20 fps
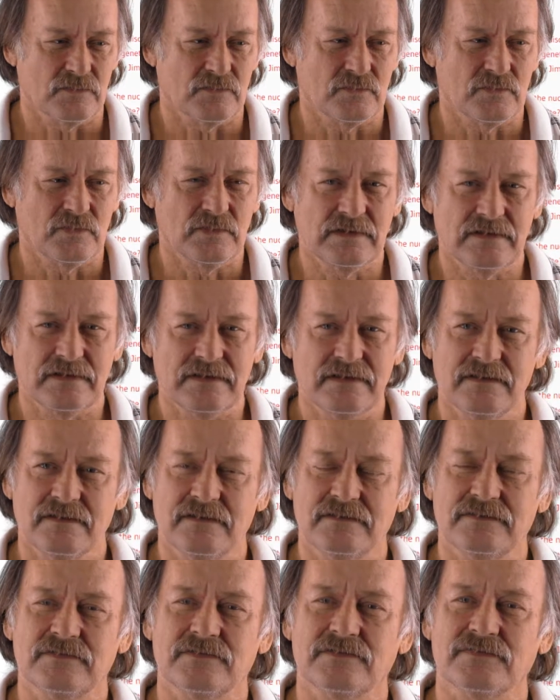
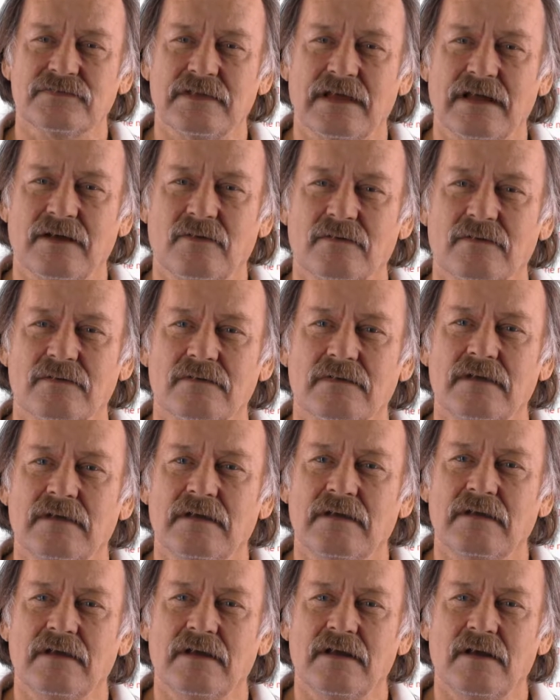really just our
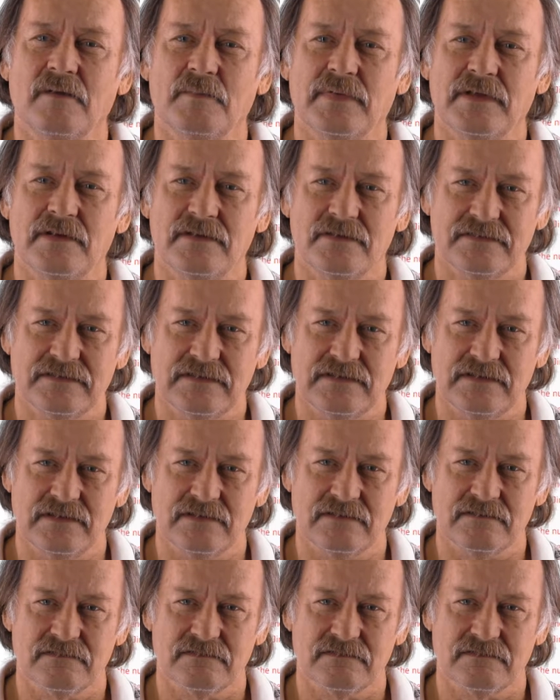ability